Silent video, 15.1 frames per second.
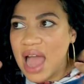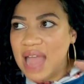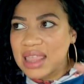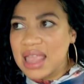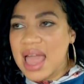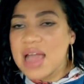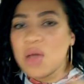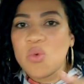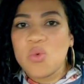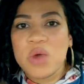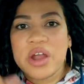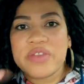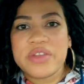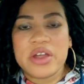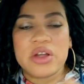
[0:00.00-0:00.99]
I like
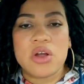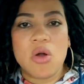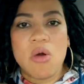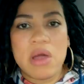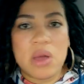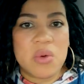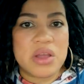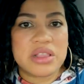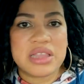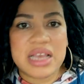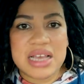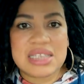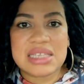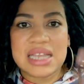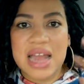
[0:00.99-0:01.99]
where they're going with
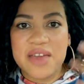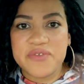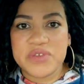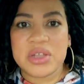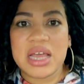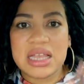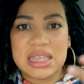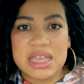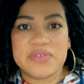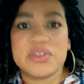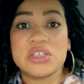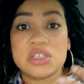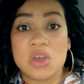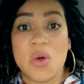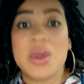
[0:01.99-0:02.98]
this, and I feel like Lyft
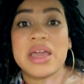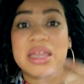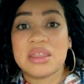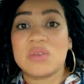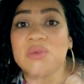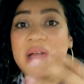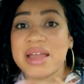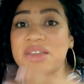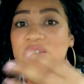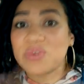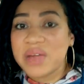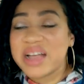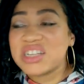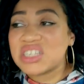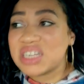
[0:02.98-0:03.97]
is going in the right
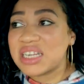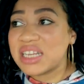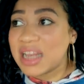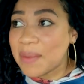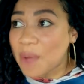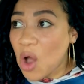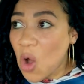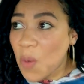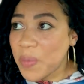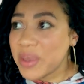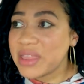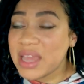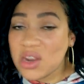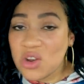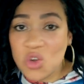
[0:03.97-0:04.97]
direction, and I'm
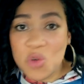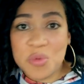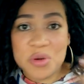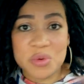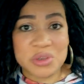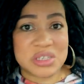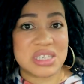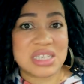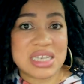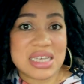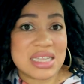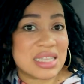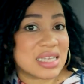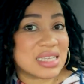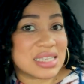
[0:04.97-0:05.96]
hoping that Uber will
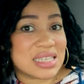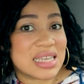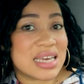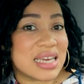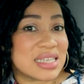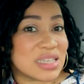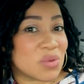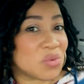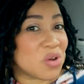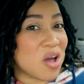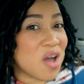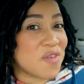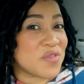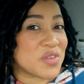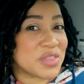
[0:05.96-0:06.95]
see these things and will
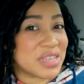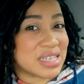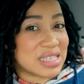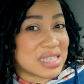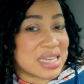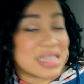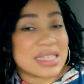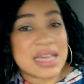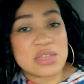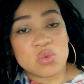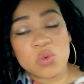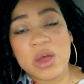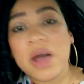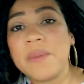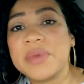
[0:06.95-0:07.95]
offer these things as
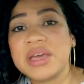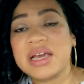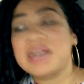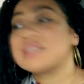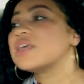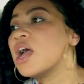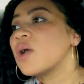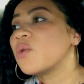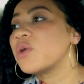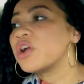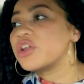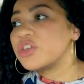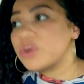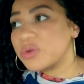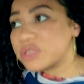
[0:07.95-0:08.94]
well, because we are
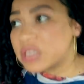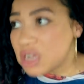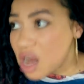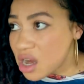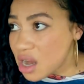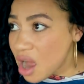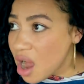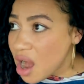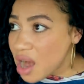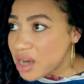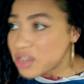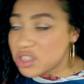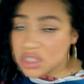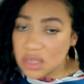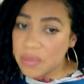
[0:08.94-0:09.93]
using our
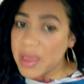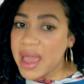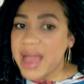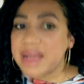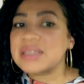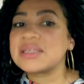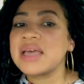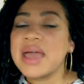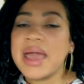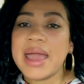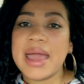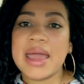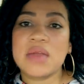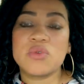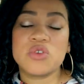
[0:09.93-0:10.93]
cars to the max
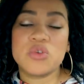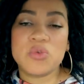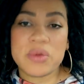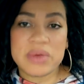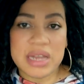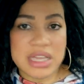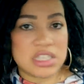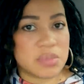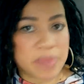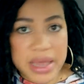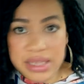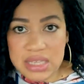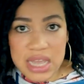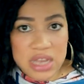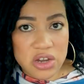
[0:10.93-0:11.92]
and you need to
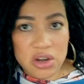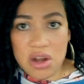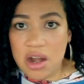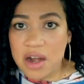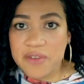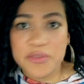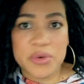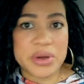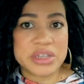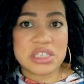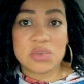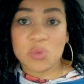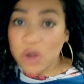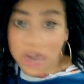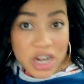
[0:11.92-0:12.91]
maintain your car for it
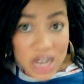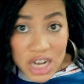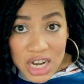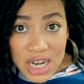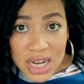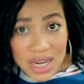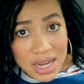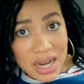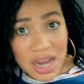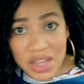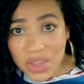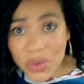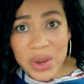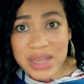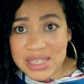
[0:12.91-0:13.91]
to work.
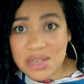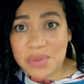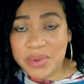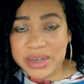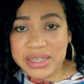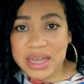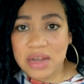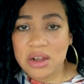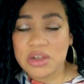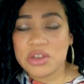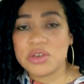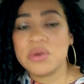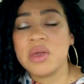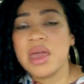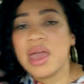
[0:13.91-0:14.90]
Otherwise, they'll break down on you.